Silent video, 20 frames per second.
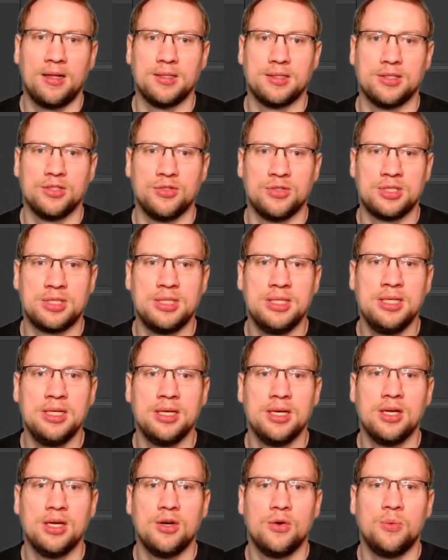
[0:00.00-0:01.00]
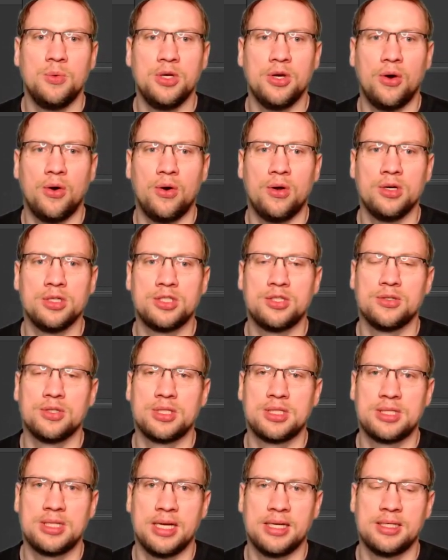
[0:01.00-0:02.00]
you see we also
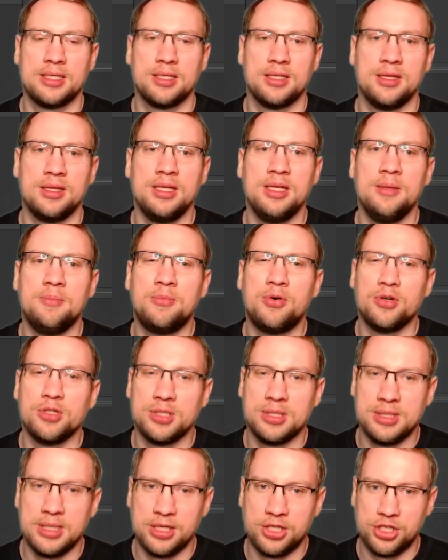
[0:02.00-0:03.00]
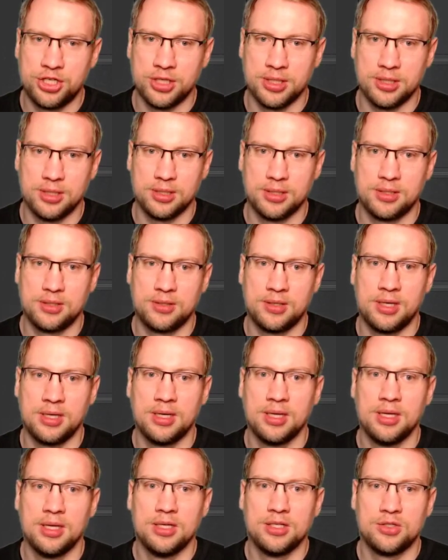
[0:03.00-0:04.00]
set the position, right?
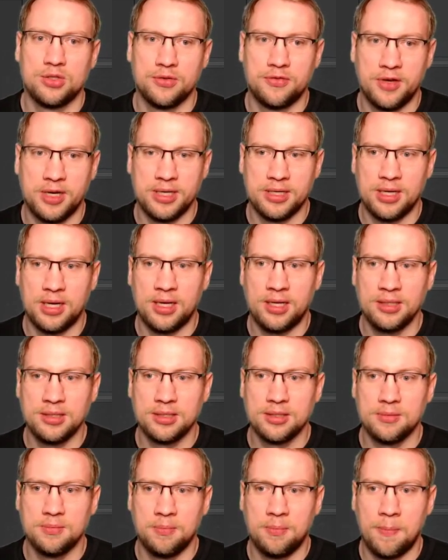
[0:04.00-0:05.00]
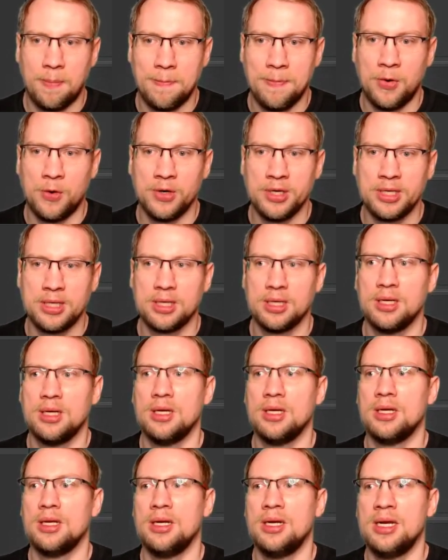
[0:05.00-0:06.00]
So if I hit Alt, boink,
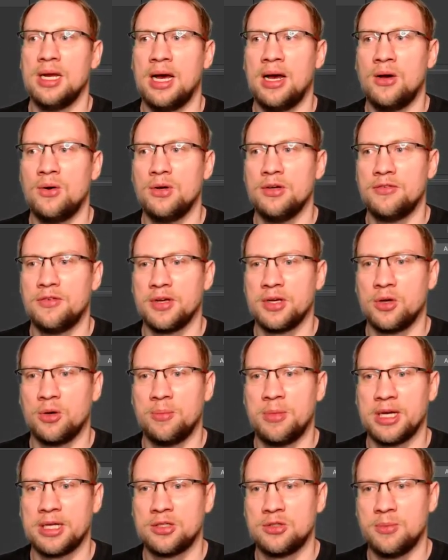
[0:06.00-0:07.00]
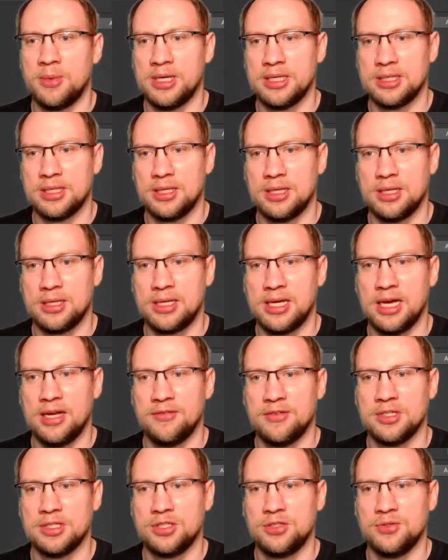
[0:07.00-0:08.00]
now if I go back to my
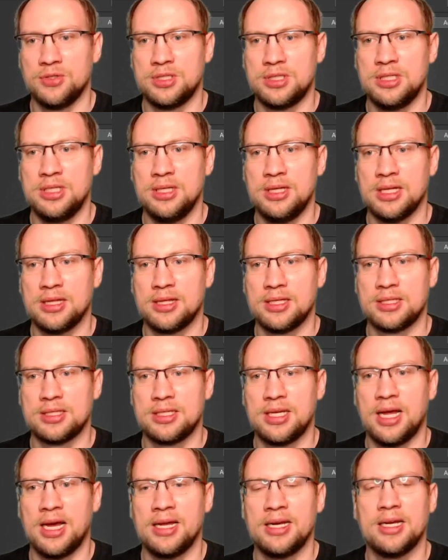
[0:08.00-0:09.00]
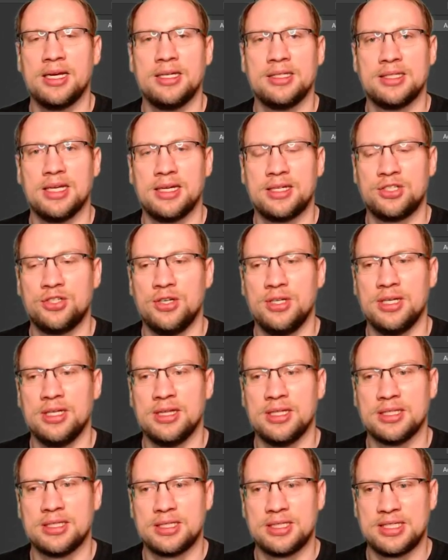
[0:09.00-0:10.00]
canvas, you see that the slider is actually in
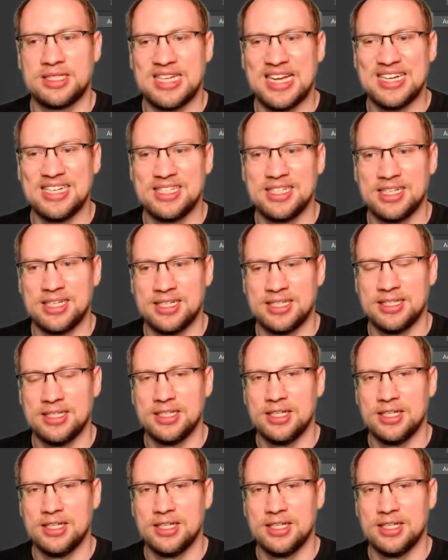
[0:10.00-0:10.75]
the center